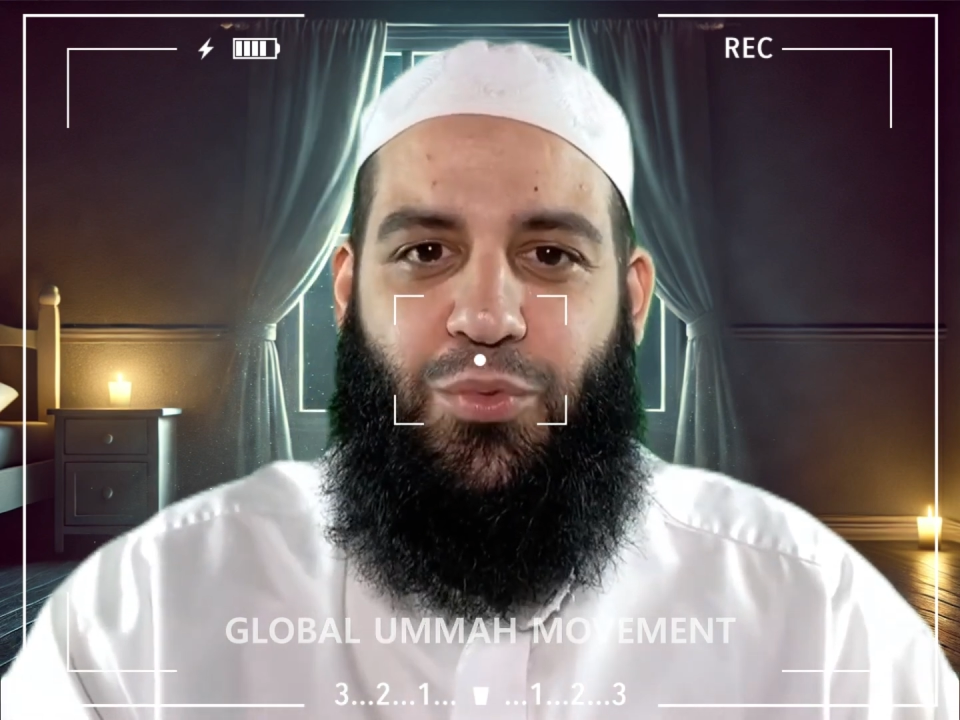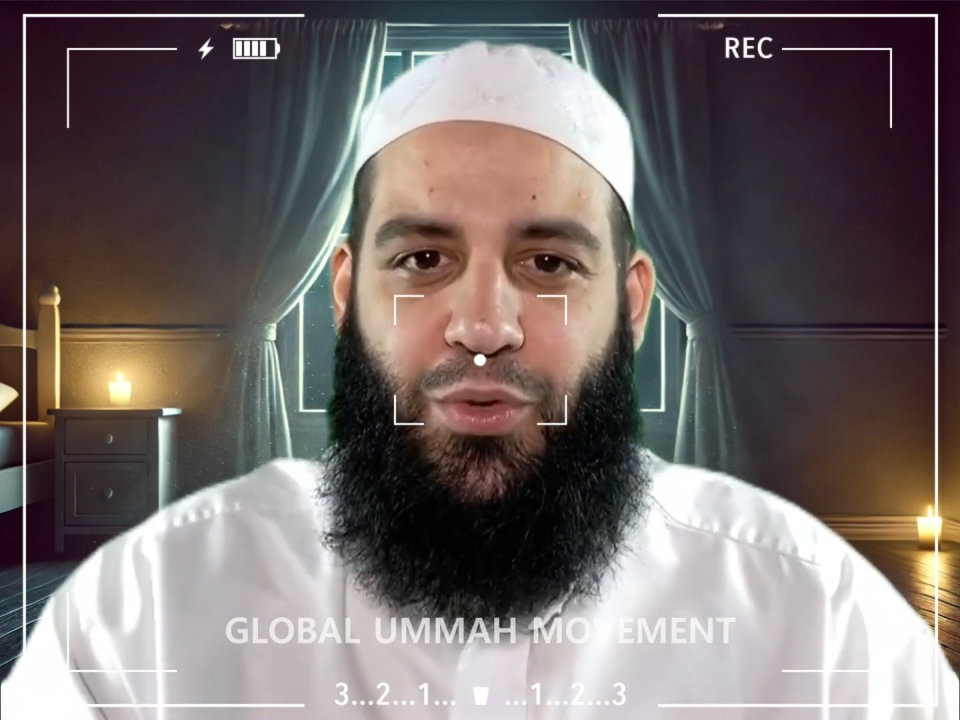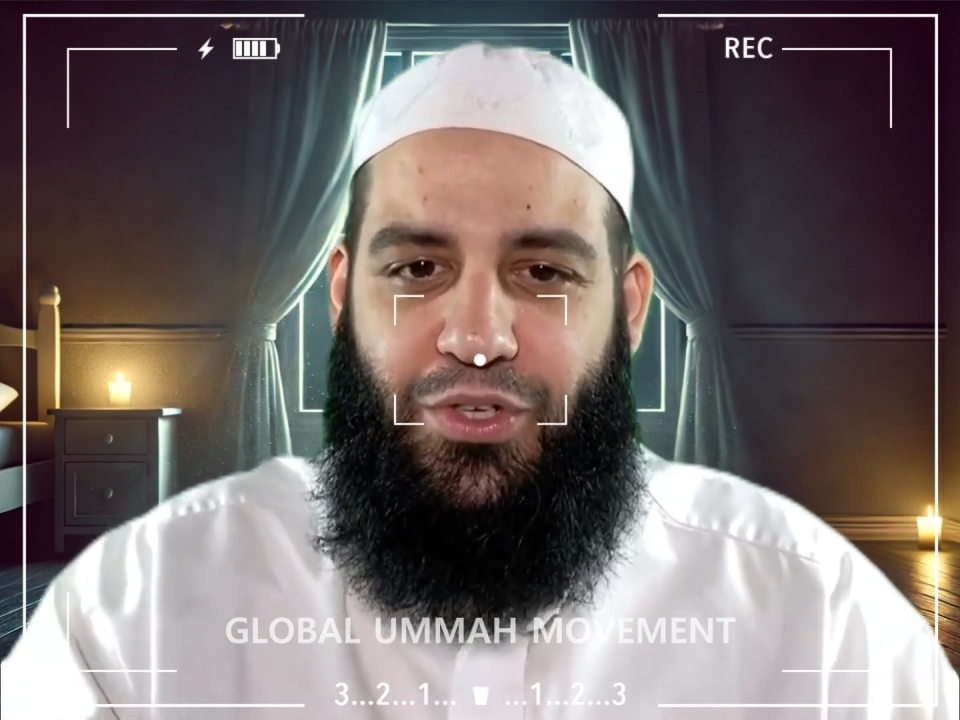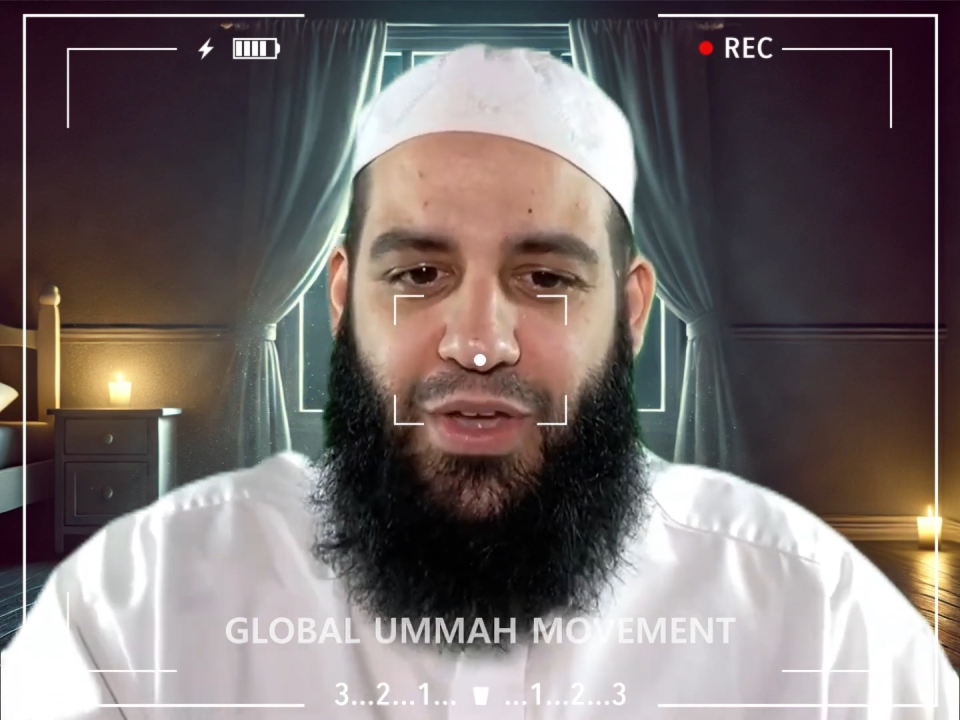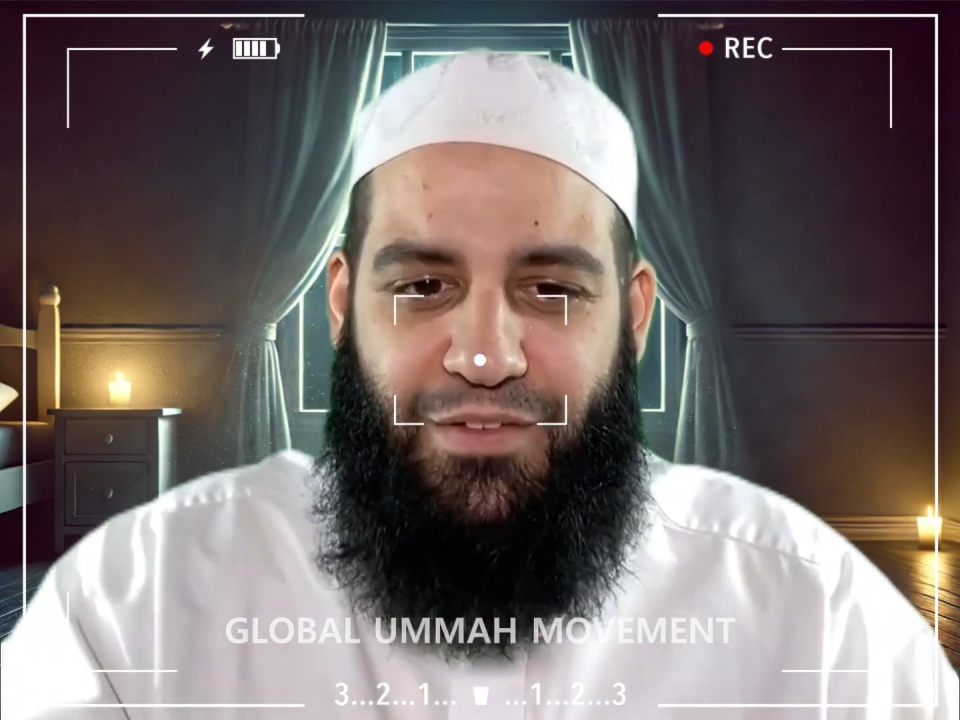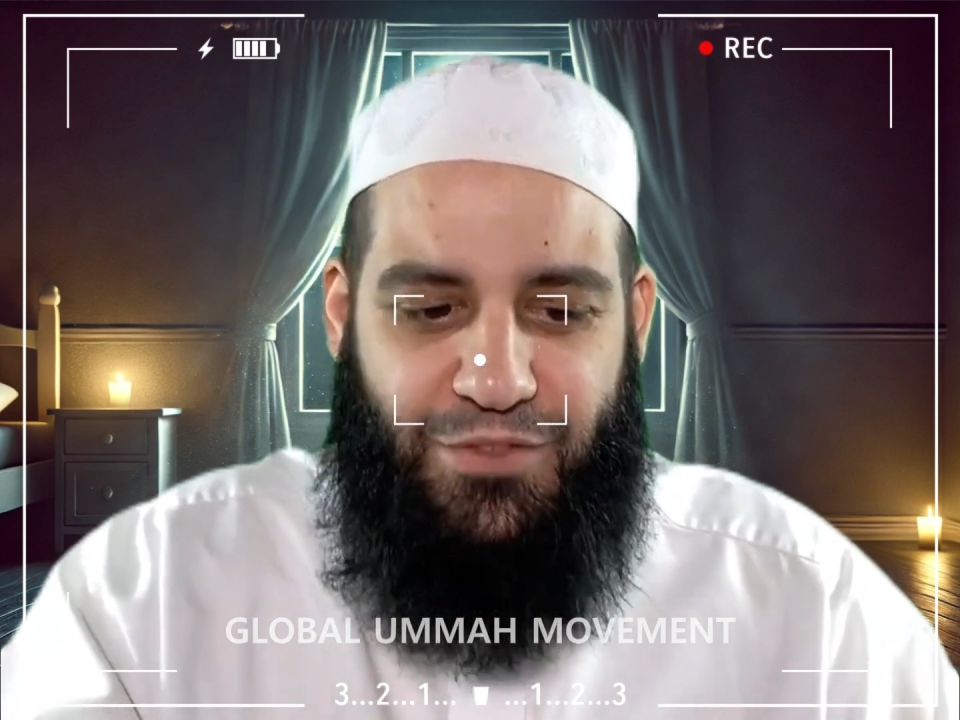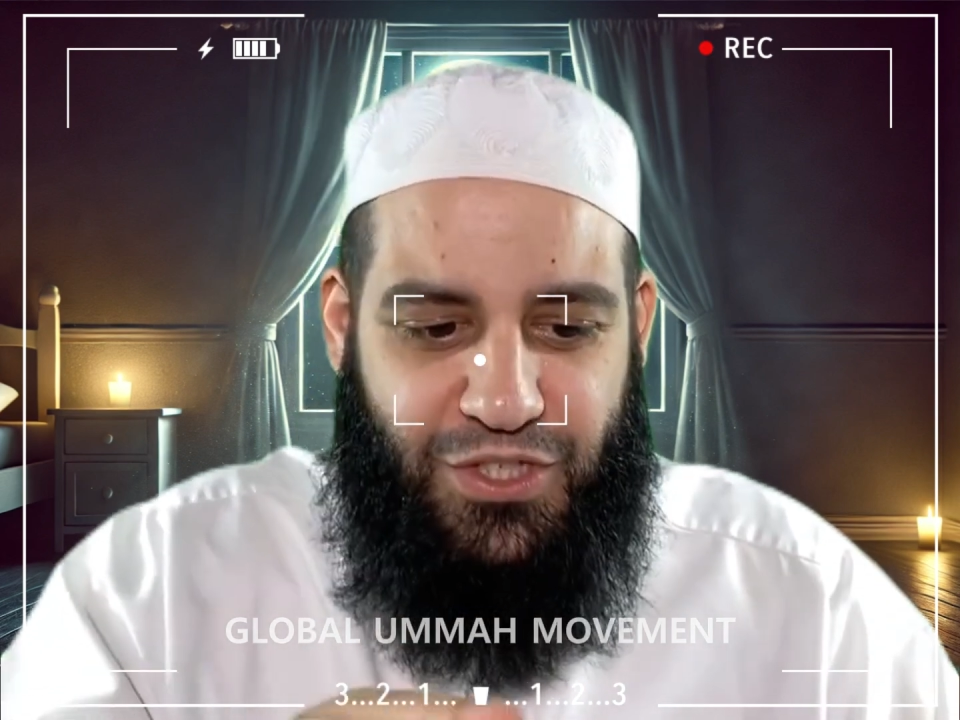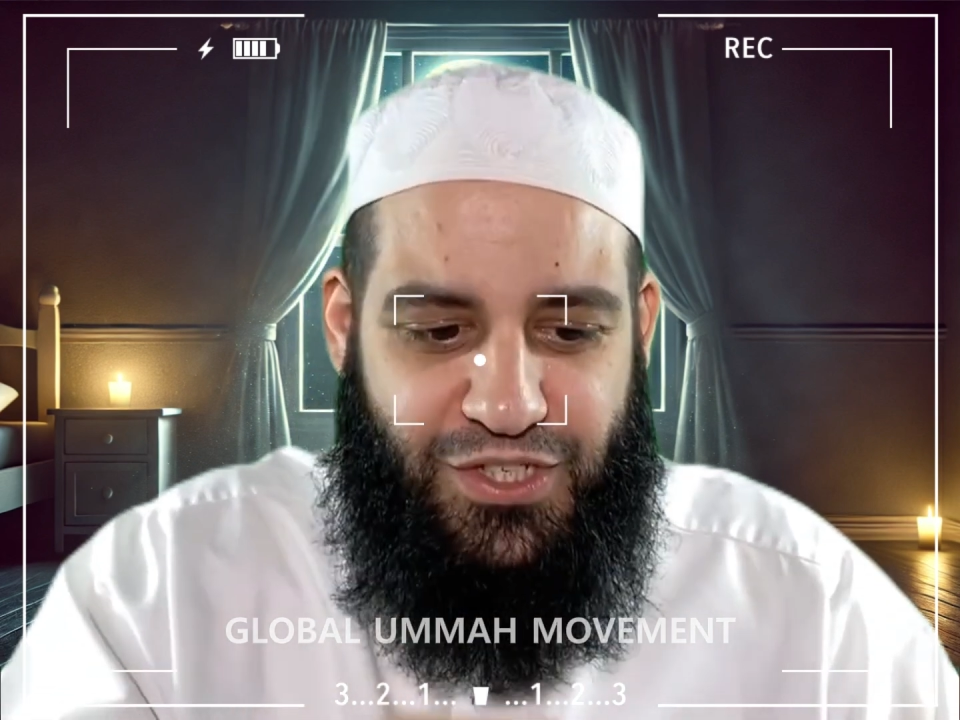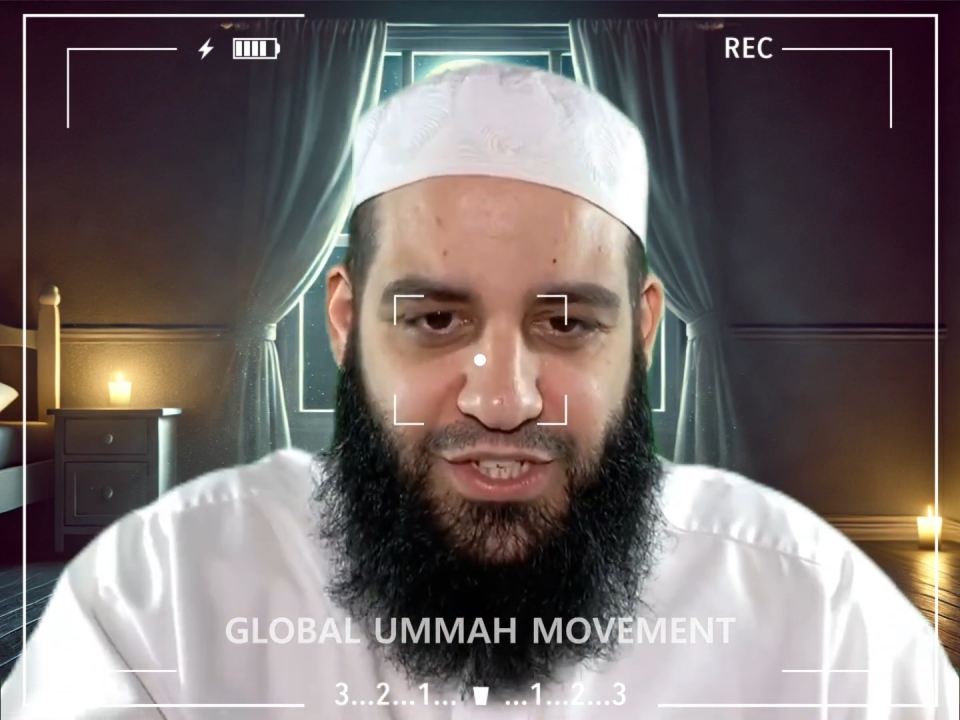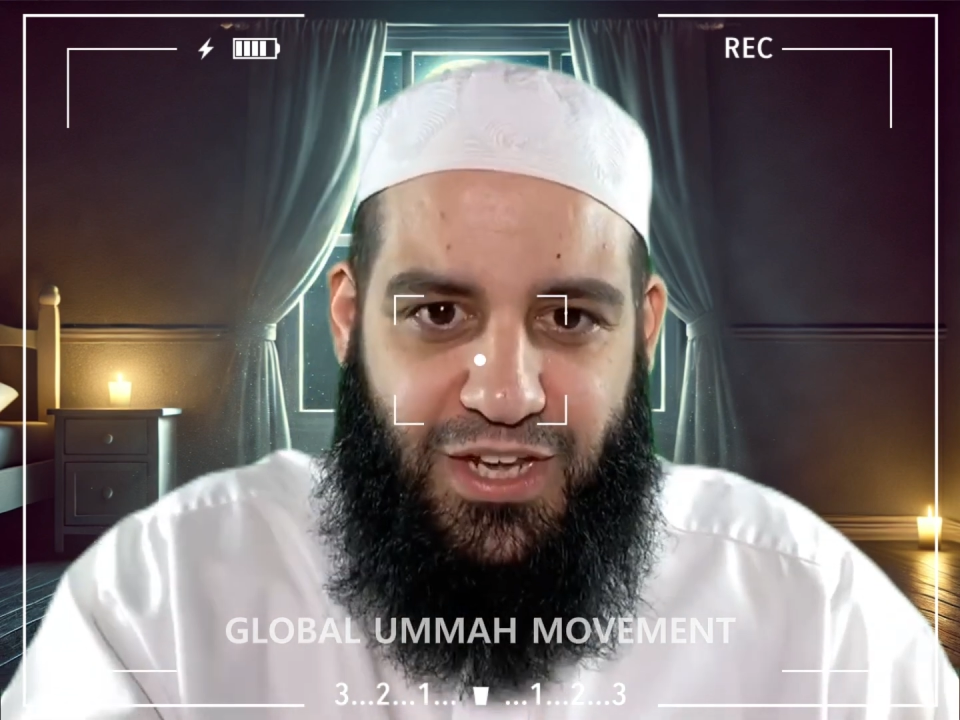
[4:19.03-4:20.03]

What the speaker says: what you have just